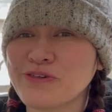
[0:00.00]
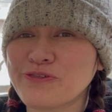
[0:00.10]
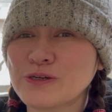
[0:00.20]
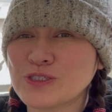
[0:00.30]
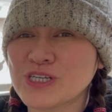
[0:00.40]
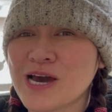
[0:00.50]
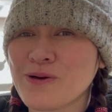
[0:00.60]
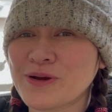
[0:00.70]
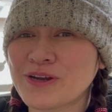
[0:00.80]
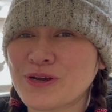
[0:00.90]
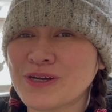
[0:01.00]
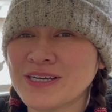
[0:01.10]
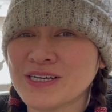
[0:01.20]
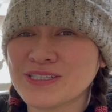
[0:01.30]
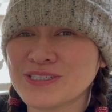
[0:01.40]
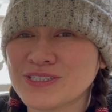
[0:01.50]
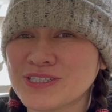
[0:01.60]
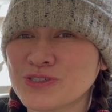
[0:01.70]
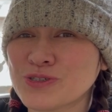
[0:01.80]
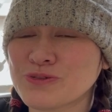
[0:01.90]
the first shower in her
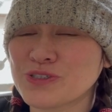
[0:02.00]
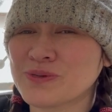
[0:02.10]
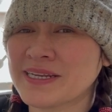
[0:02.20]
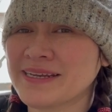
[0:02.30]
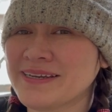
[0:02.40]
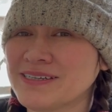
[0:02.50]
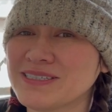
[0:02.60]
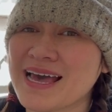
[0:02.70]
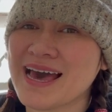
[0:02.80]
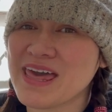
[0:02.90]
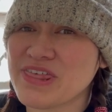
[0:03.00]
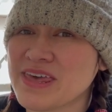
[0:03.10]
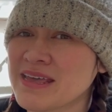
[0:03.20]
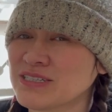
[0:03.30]
since over 20 years, I think.